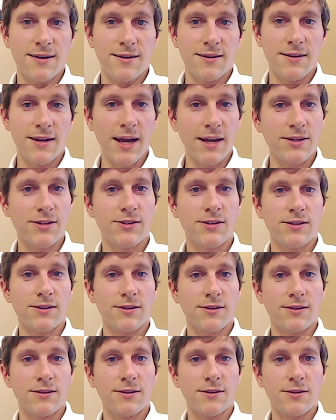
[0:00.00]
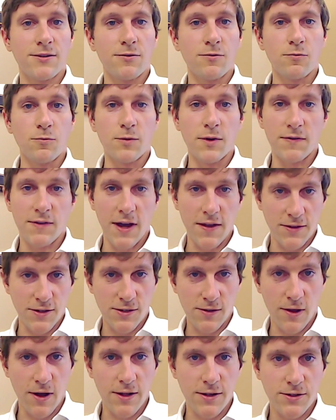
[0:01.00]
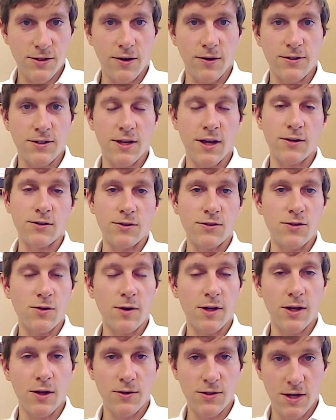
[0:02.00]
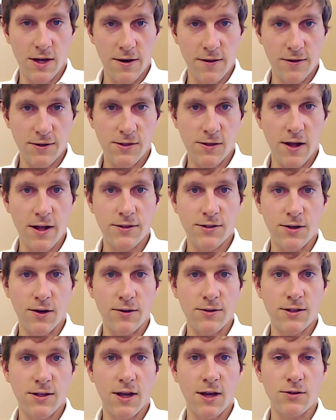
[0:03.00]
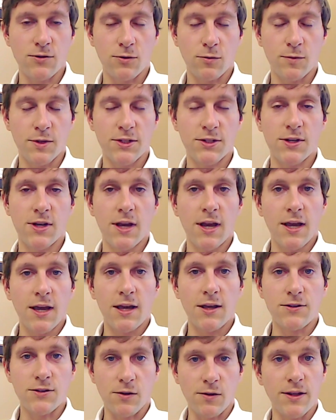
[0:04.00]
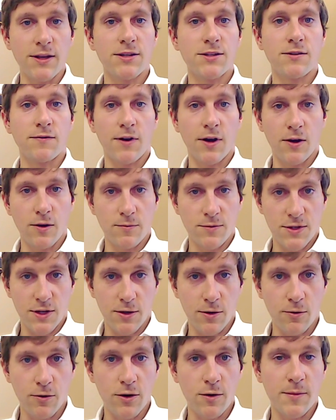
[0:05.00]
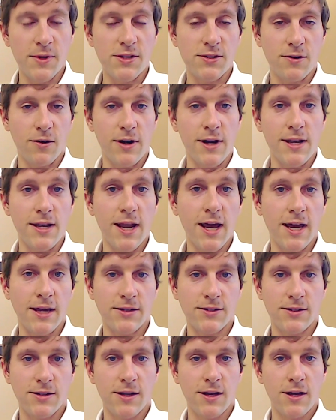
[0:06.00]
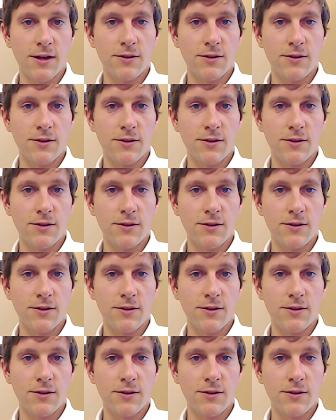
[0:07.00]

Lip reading: Next, we've got the slot start schedule. So it goes on to the slot start schedule, which is a list of homes that are going to be started next.